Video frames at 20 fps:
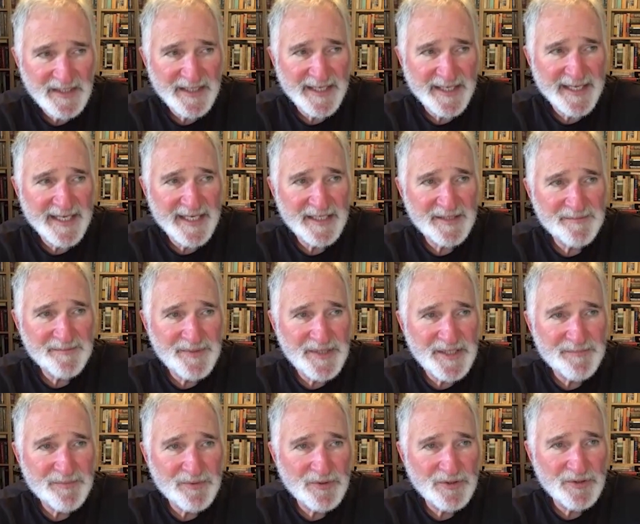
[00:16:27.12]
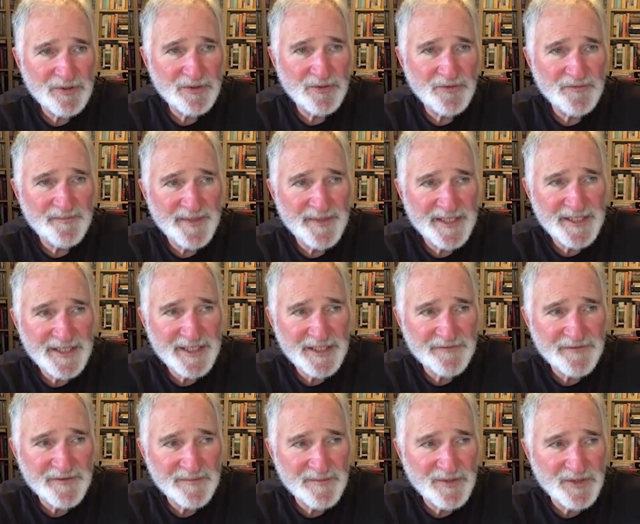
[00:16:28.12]
And people who've been here
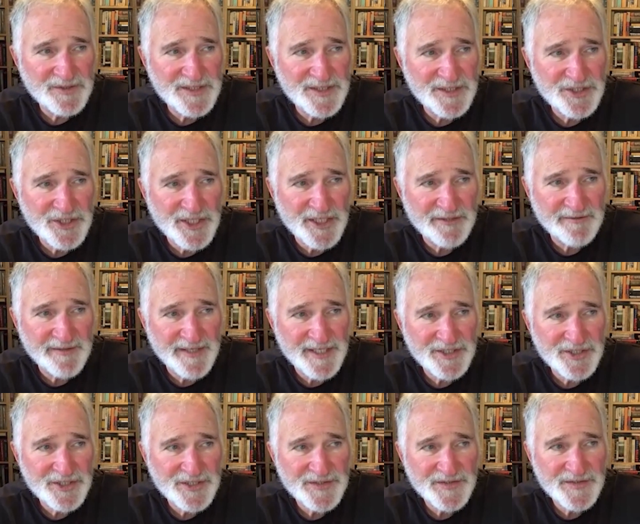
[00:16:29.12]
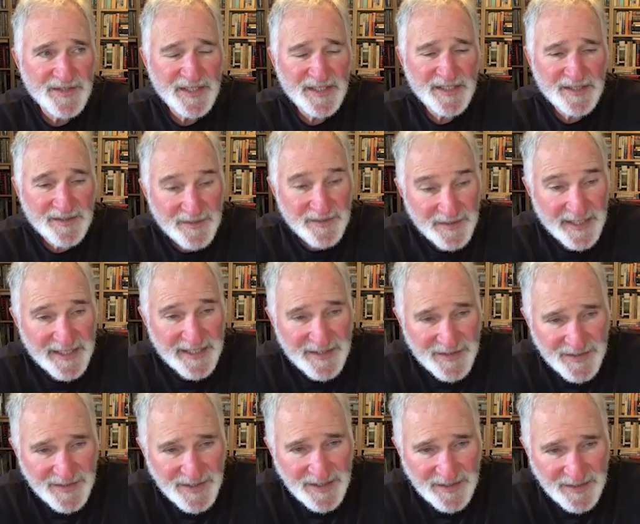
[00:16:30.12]
for multi-generations, they
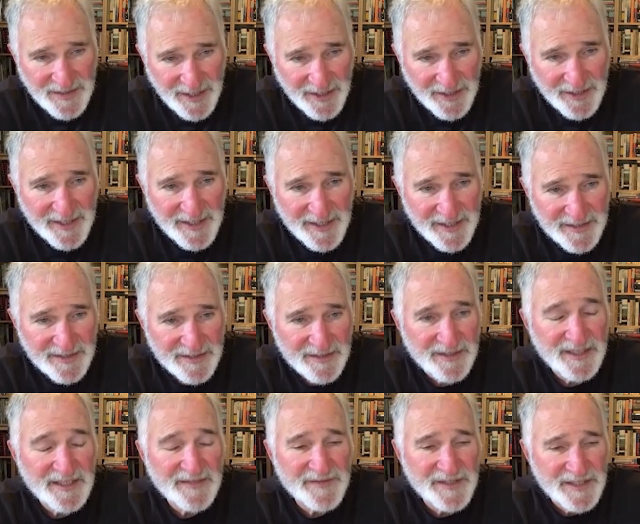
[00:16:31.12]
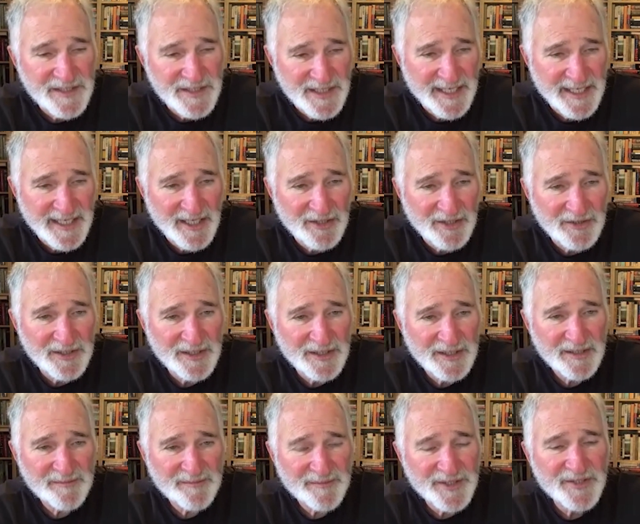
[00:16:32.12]
see their kids leaving town
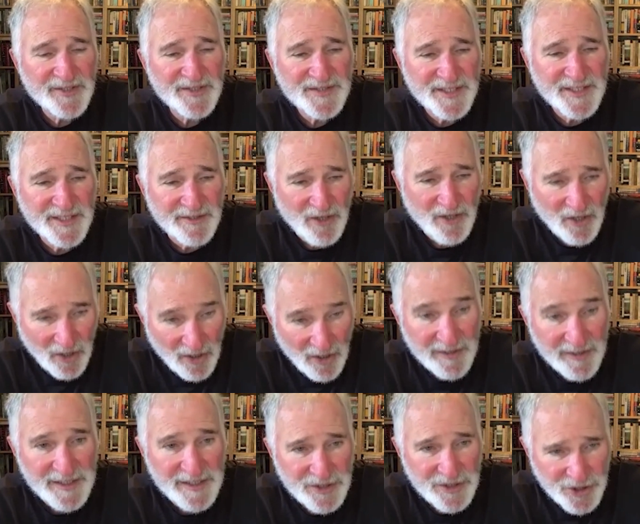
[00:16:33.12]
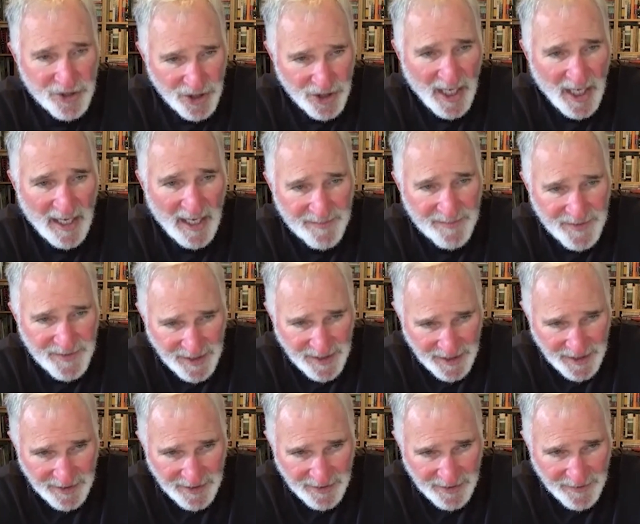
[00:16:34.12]
because there aren't jobs
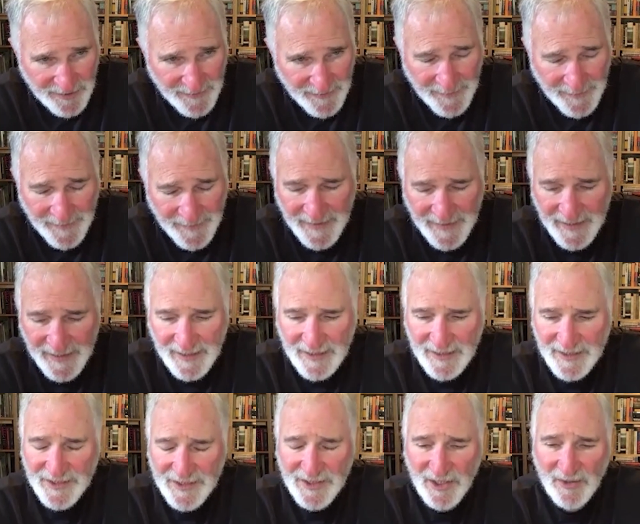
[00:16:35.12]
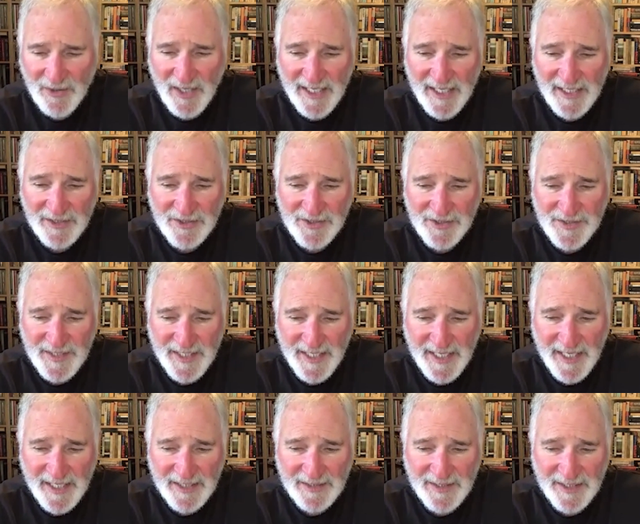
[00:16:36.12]
here. So I
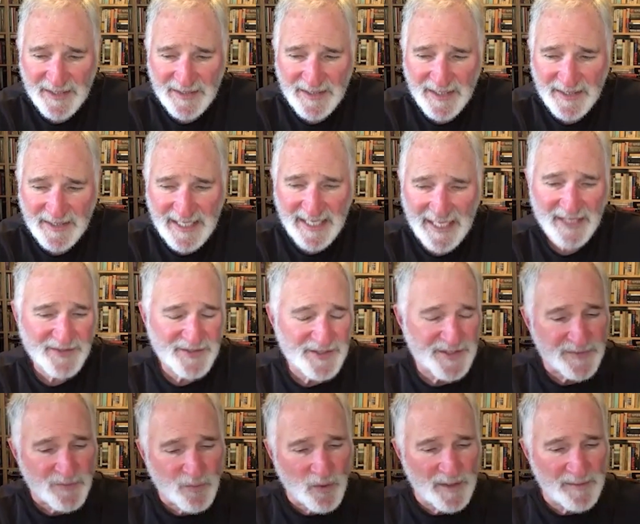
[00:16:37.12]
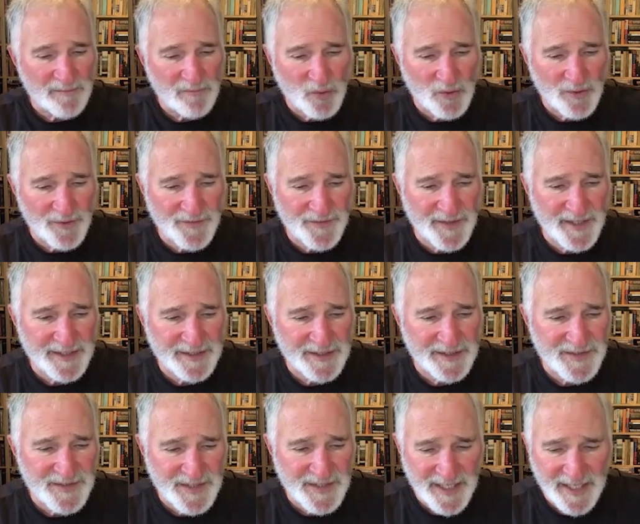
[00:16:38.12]
understand that now this is one more thing
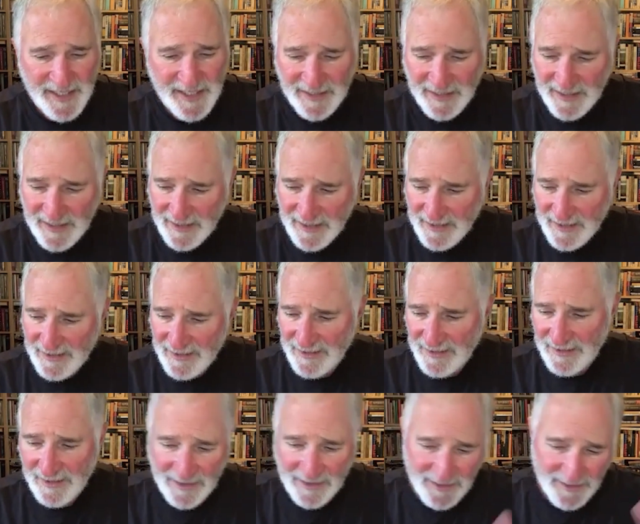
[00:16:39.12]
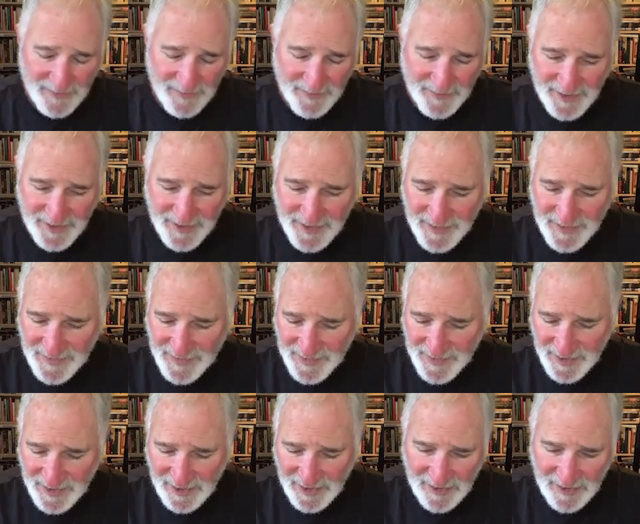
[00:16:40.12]
to say these